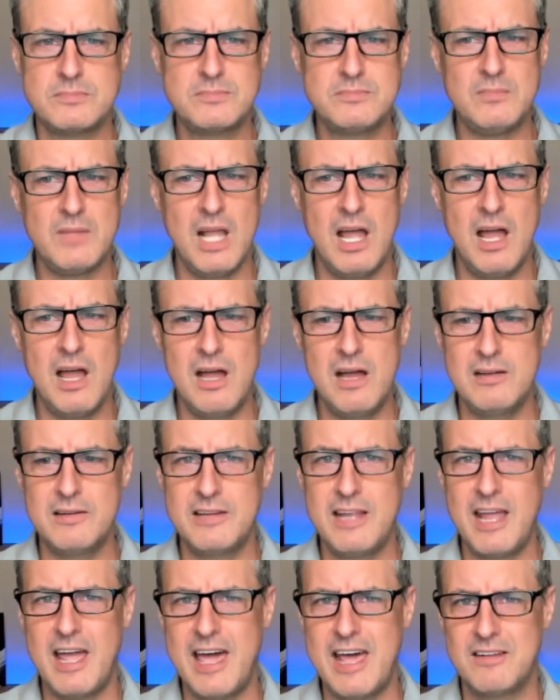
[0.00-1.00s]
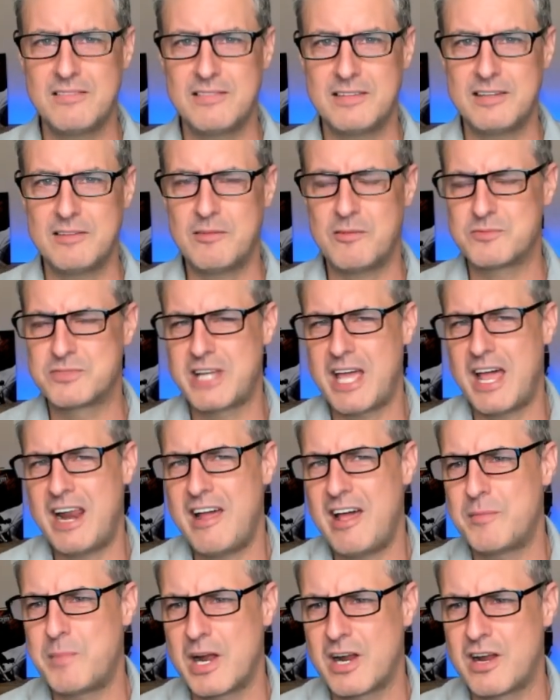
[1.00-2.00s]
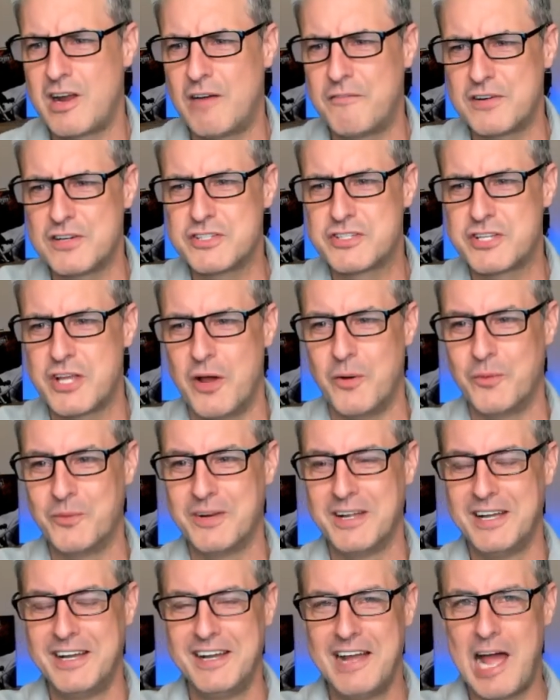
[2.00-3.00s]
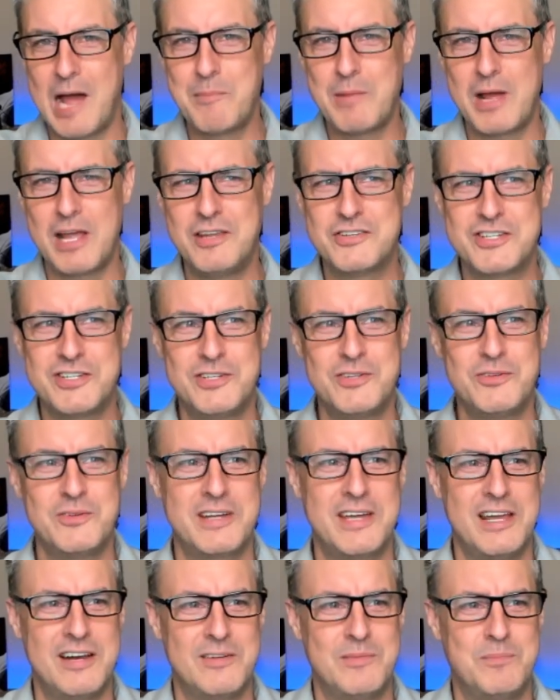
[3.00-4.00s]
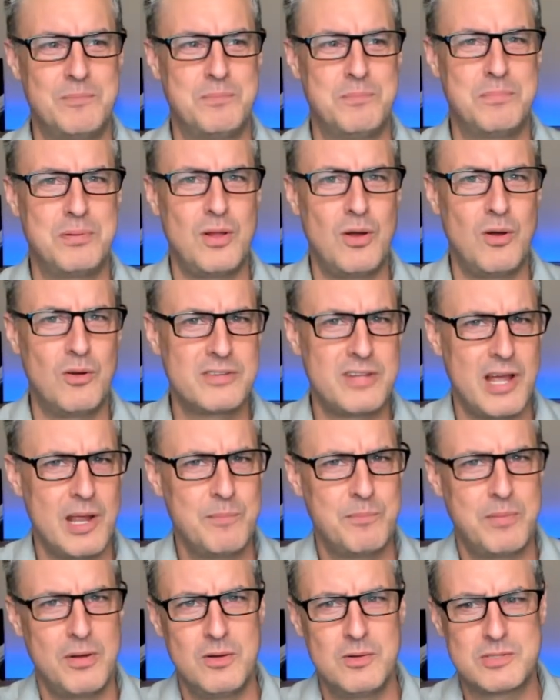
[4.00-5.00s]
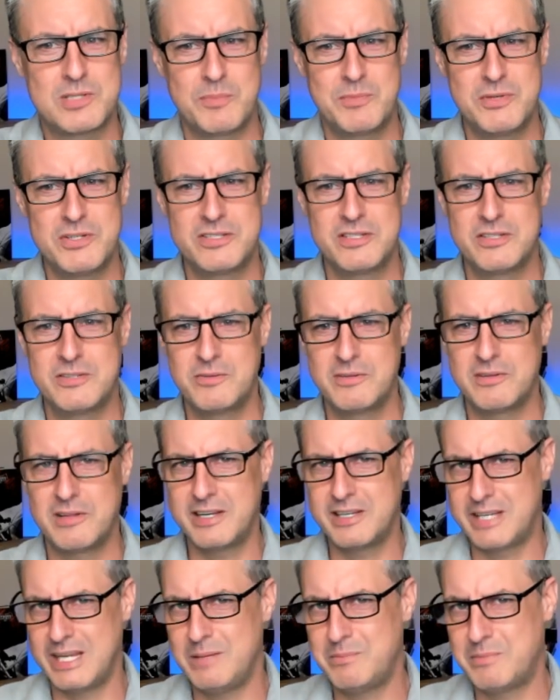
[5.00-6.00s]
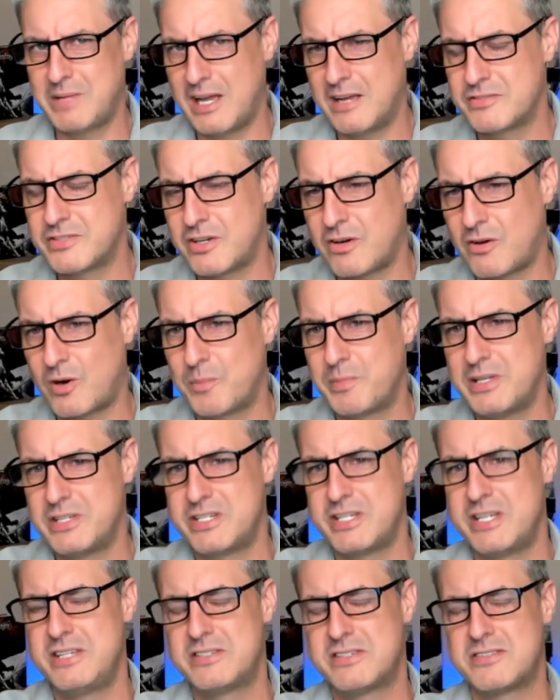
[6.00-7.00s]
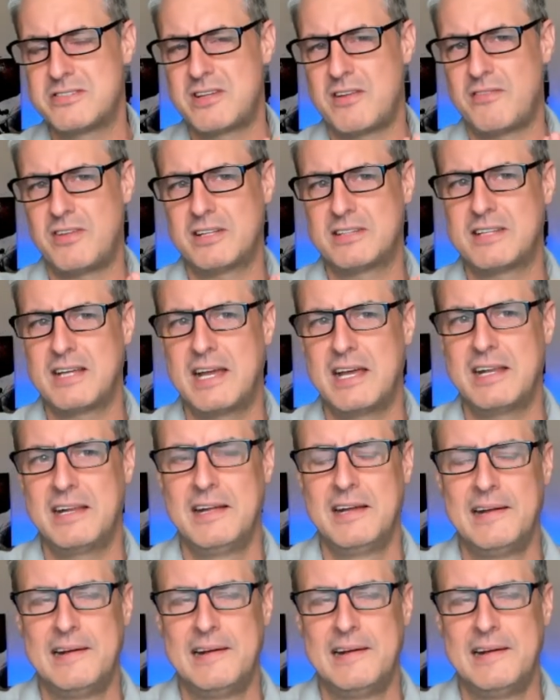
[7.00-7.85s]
It was kind of out of my comfort zone. I'm not used to doing kind of blog type posts. I'm used to doing like deep dives into RPGs and stuff like that.